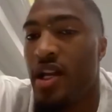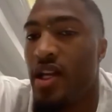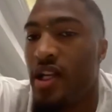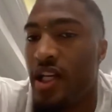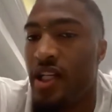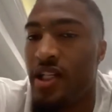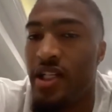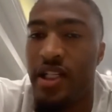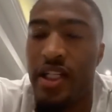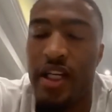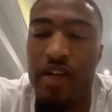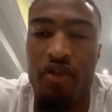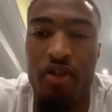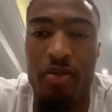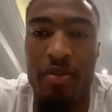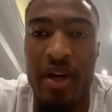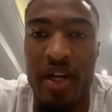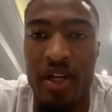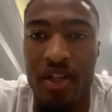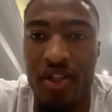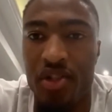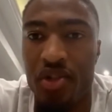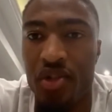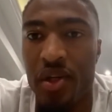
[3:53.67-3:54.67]
this is
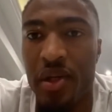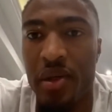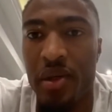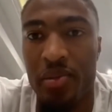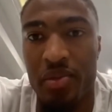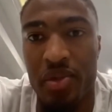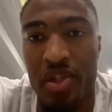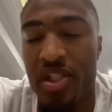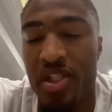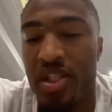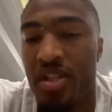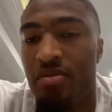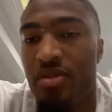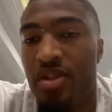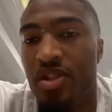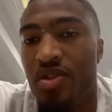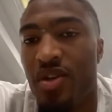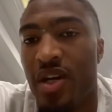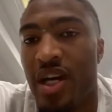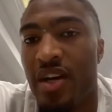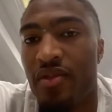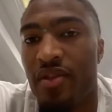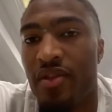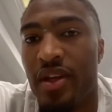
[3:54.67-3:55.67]
everybody's dream, just to be
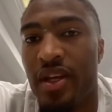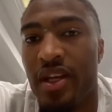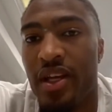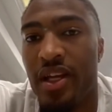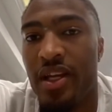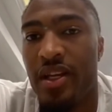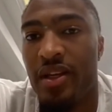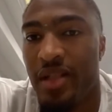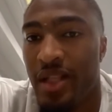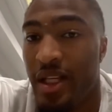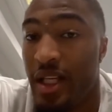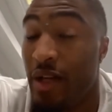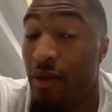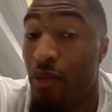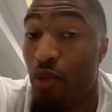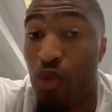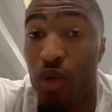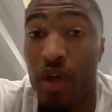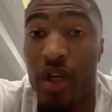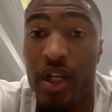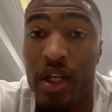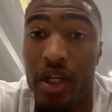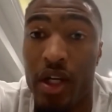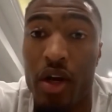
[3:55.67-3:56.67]
drafted and
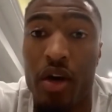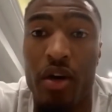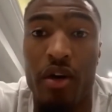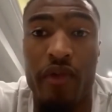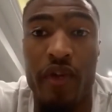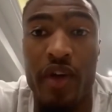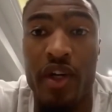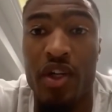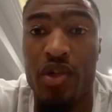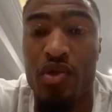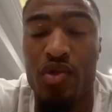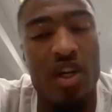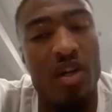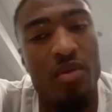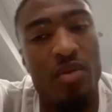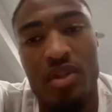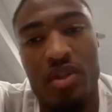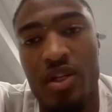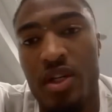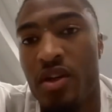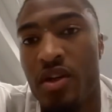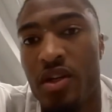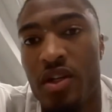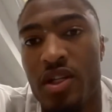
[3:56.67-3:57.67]
really to go to first round.
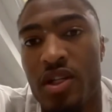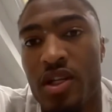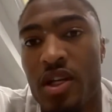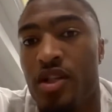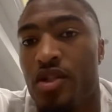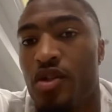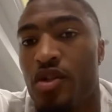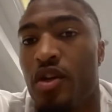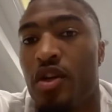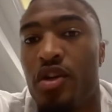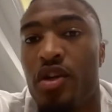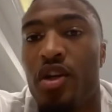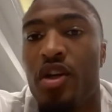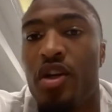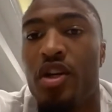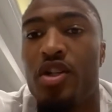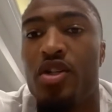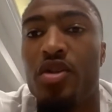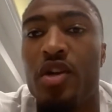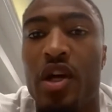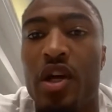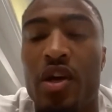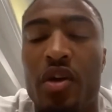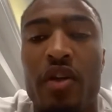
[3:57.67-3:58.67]
But you understand, it's only
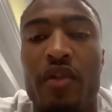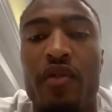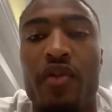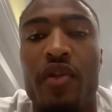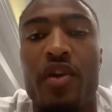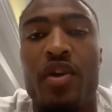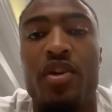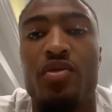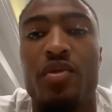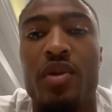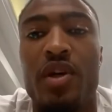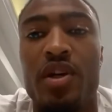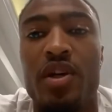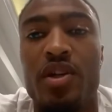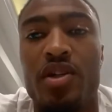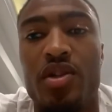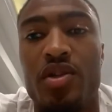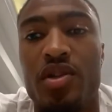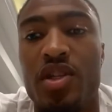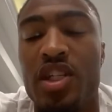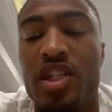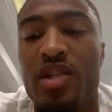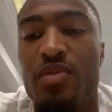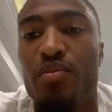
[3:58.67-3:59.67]
32 that go in the first round,
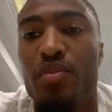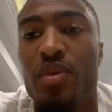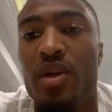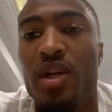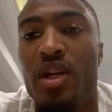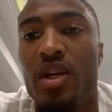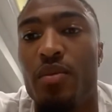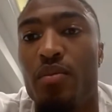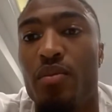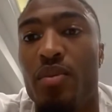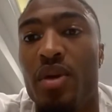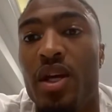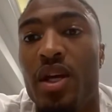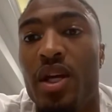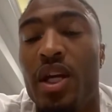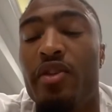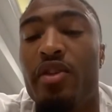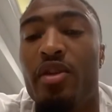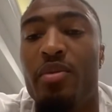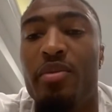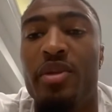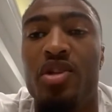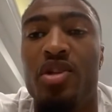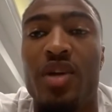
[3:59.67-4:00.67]
so just being
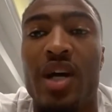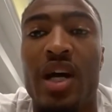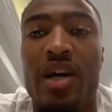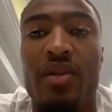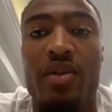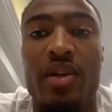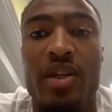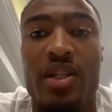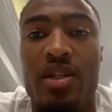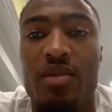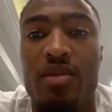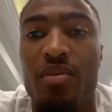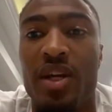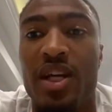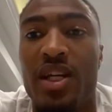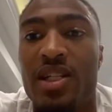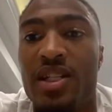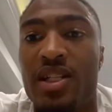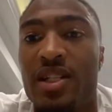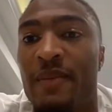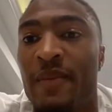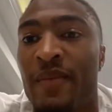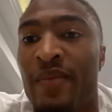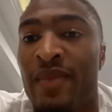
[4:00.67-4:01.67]
able to be drafted is a
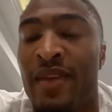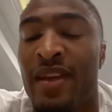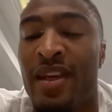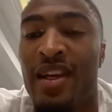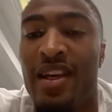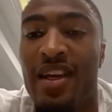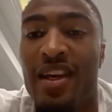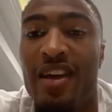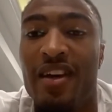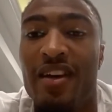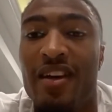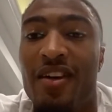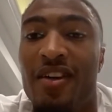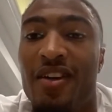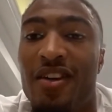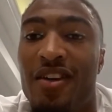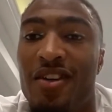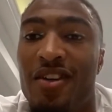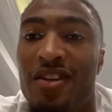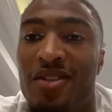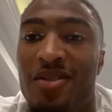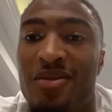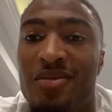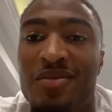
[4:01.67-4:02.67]
blessing, and
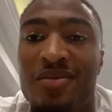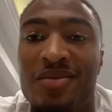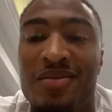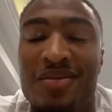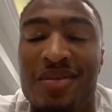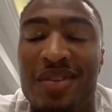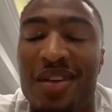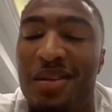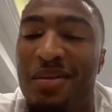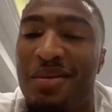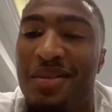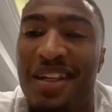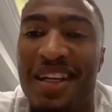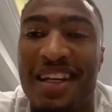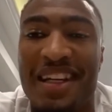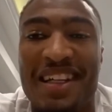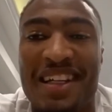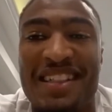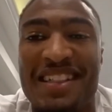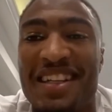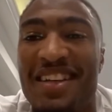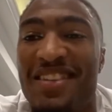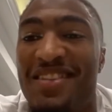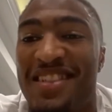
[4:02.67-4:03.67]
like
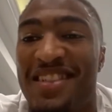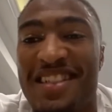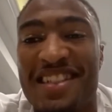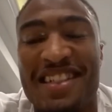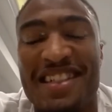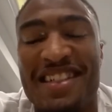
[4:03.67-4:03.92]
I said, I'm just